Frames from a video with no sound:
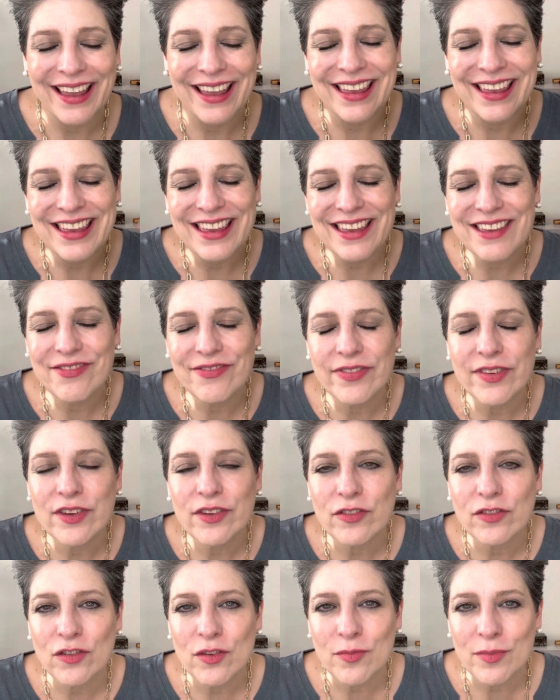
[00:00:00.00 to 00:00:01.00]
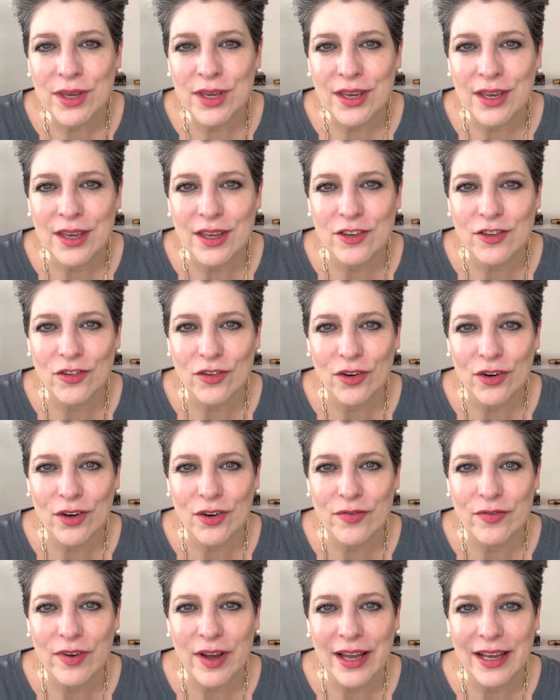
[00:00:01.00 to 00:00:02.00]
it feels to me sort
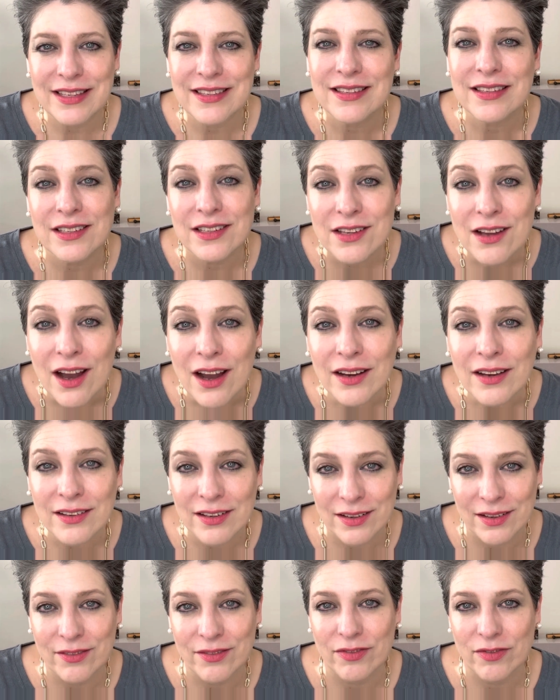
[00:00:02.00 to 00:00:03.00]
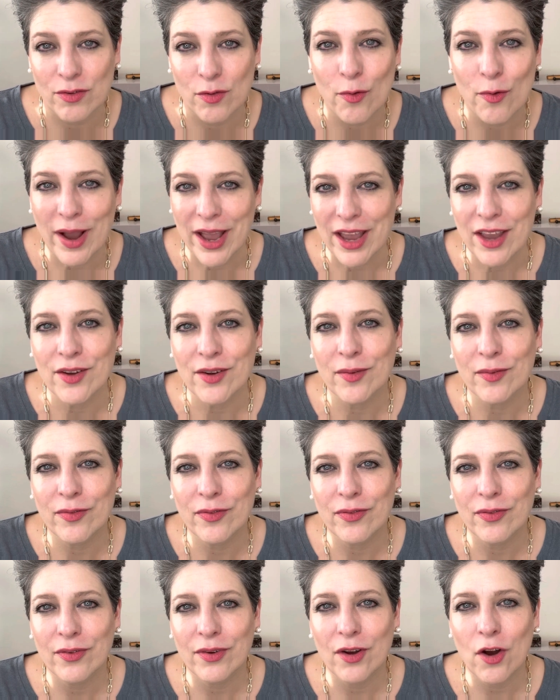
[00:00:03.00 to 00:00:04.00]
of a seductive way of
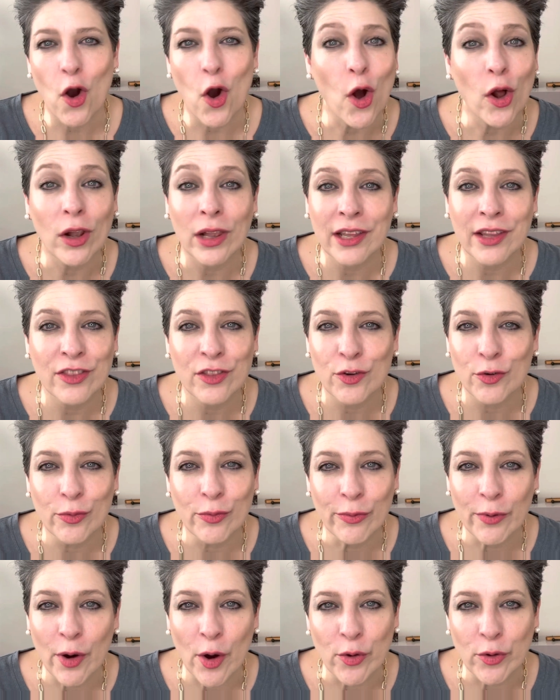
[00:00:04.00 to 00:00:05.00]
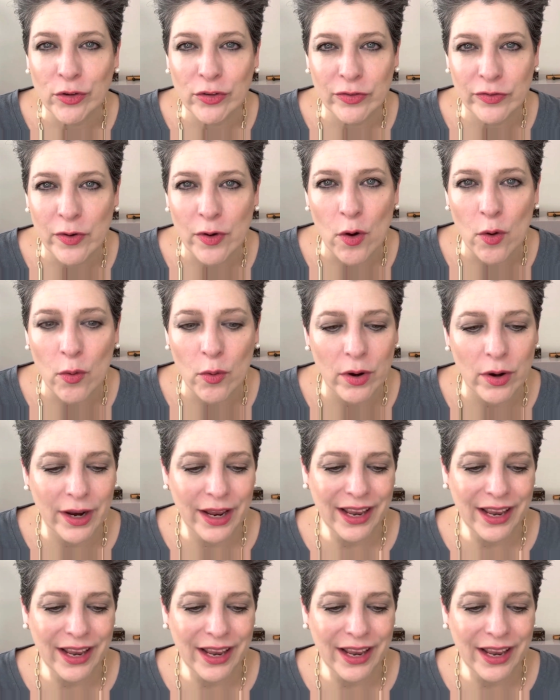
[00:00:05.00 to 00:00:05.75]
calling the rose forward.